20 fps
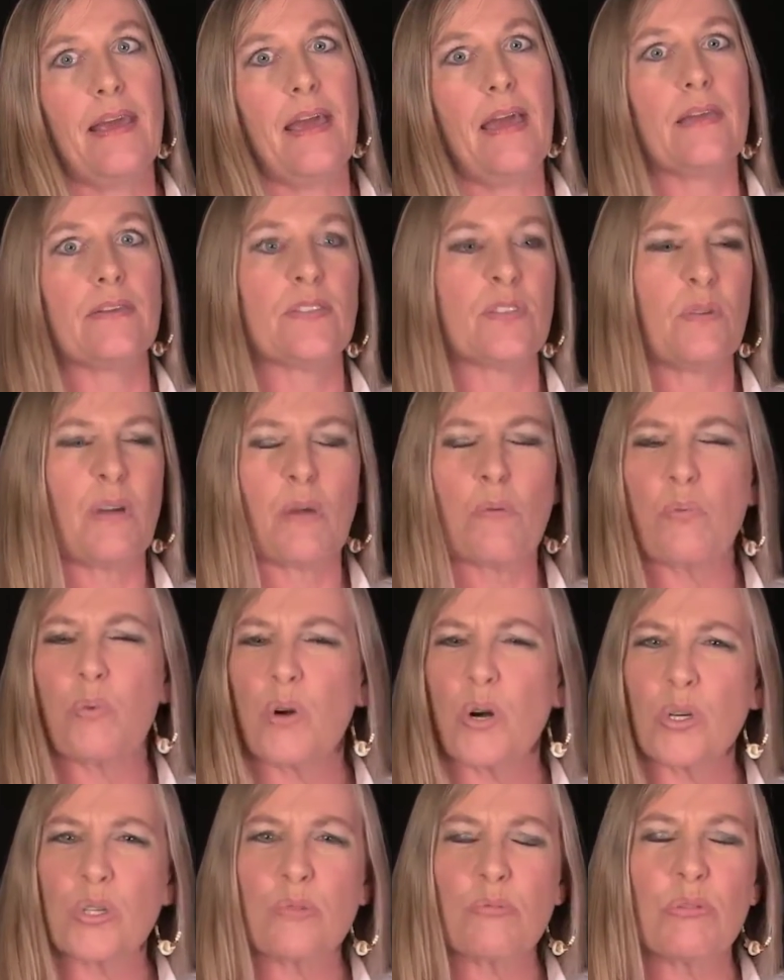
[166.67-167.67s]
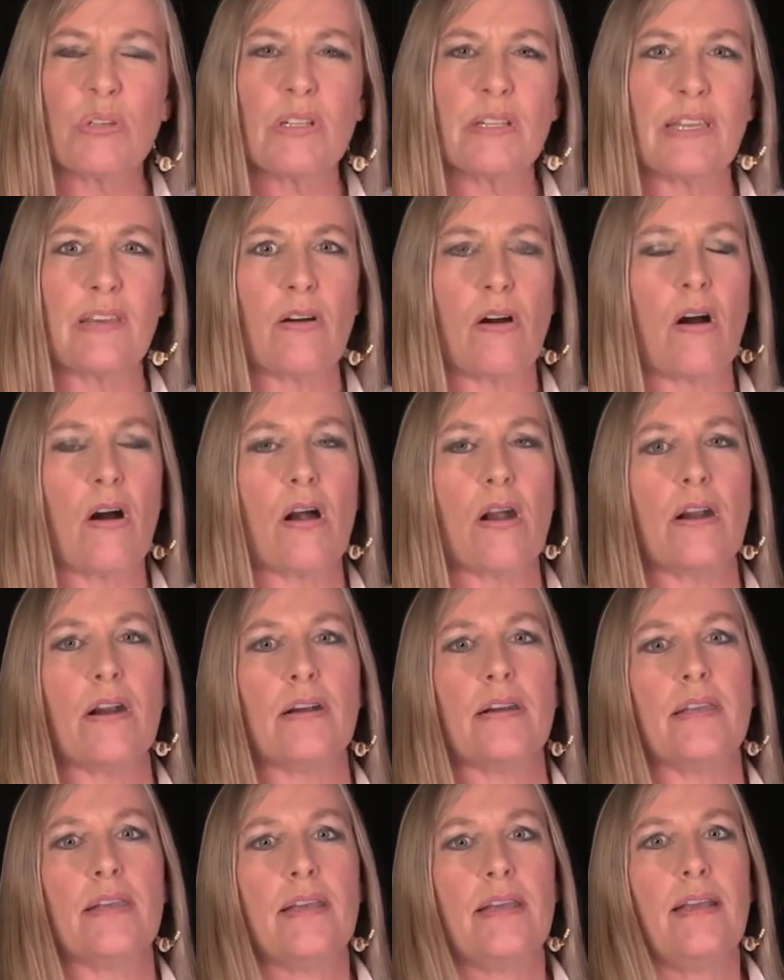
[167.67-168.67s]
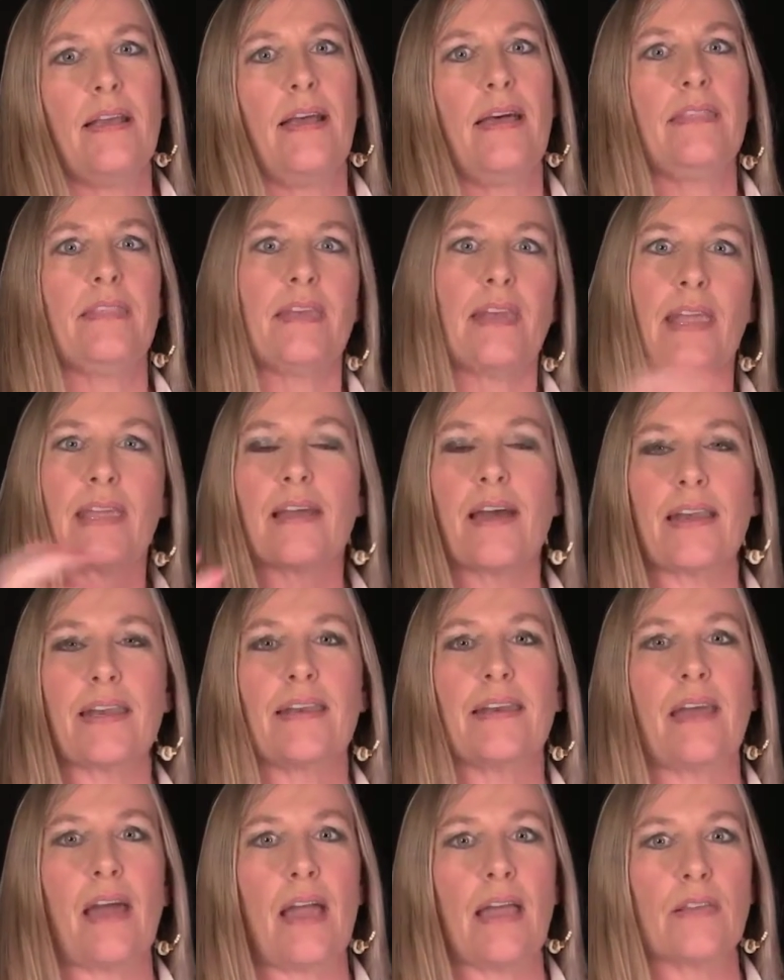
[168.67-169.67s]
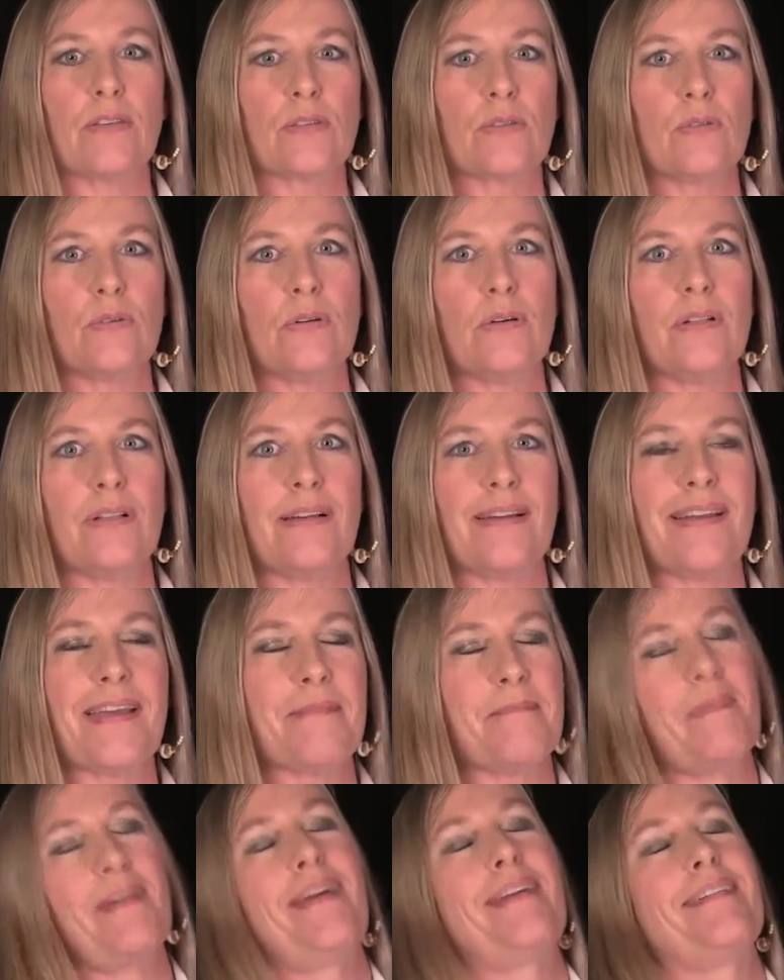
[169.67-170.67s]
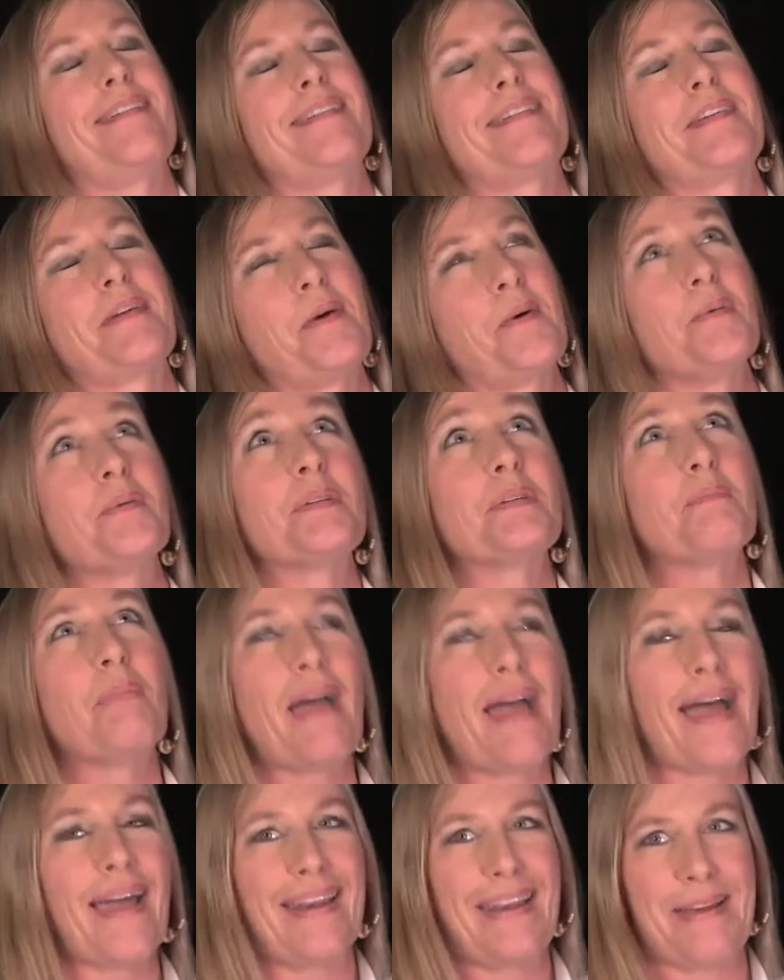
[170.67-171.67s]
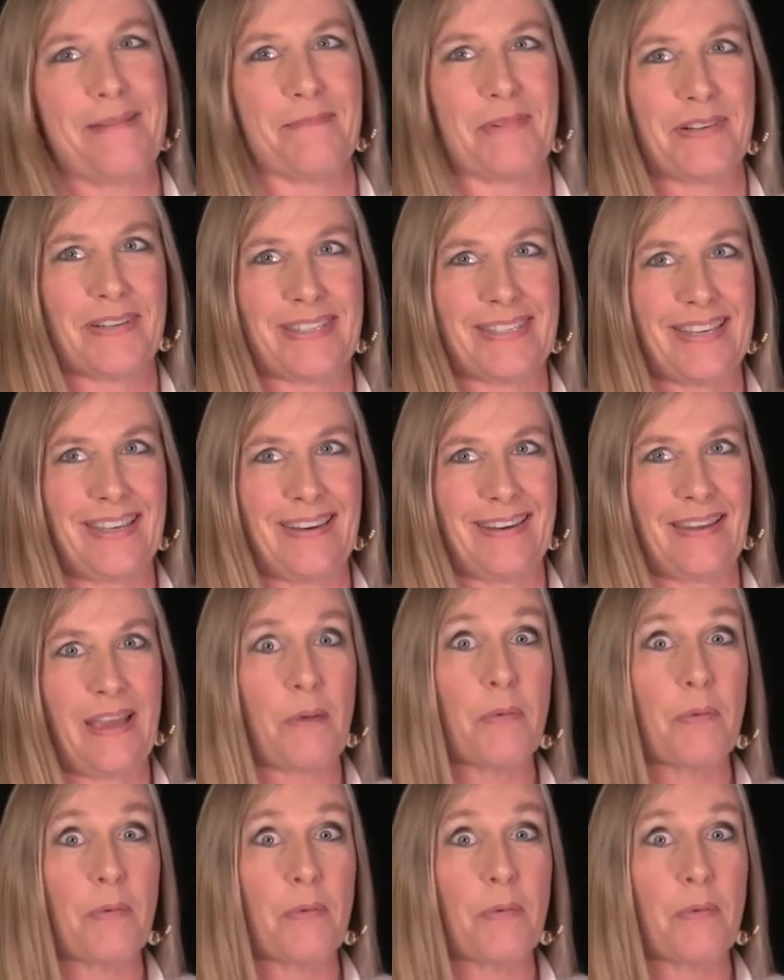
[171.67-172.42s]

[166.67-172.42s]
And so I worked really hard, and then I got into high school and I met Coach Pat Emerson.